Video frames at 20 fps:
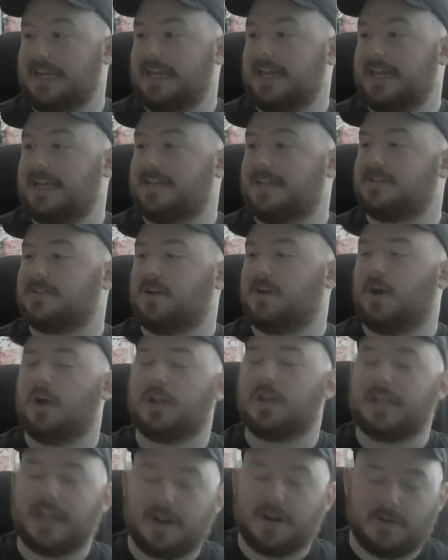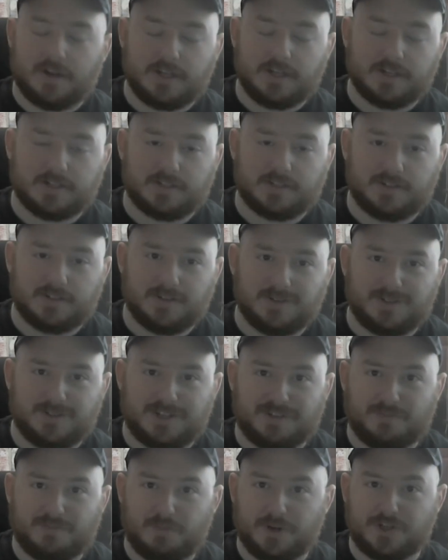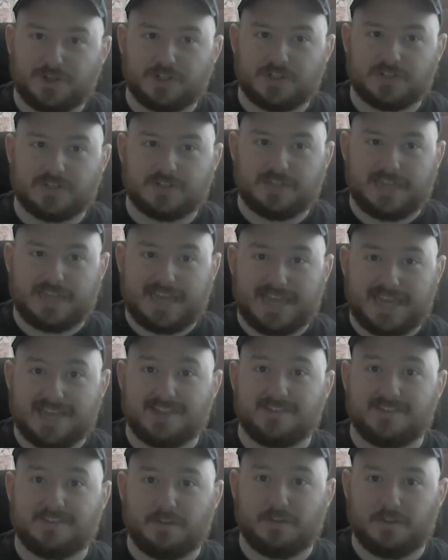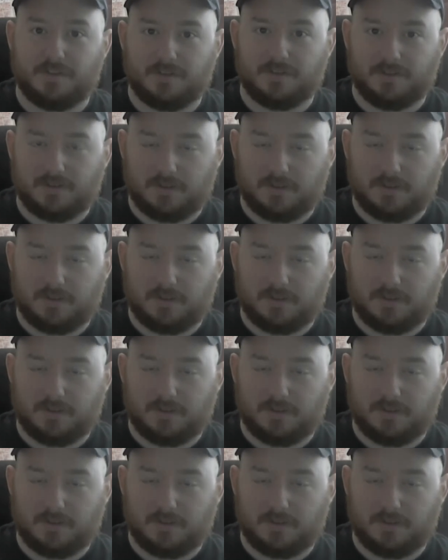It is hilarious. Jeff Bridges is